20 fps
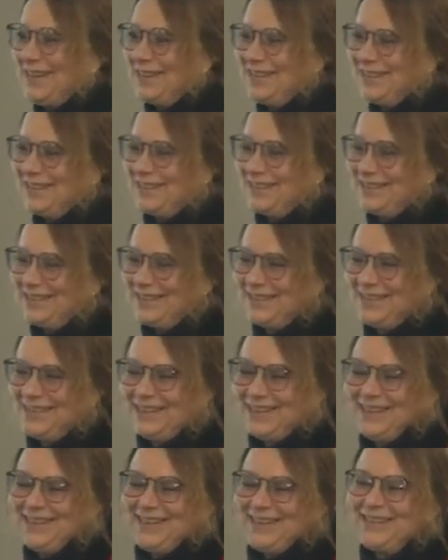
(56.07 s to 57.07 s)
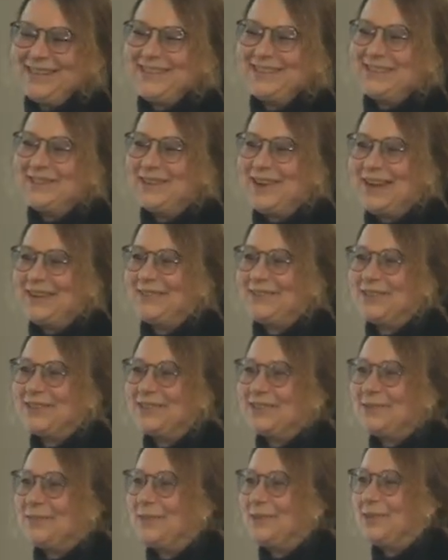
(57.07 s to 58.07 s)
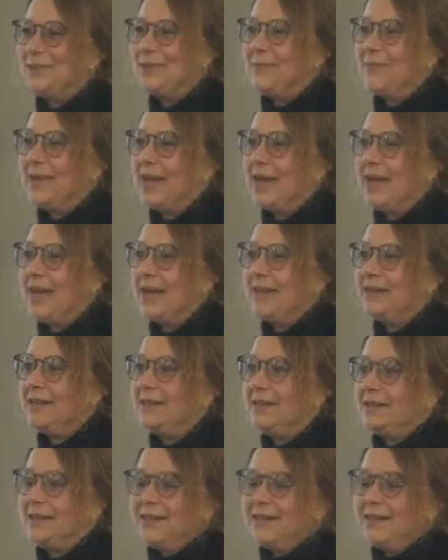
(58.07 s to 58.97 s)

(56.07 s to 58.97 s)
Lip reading: and the traffic is pretty bad.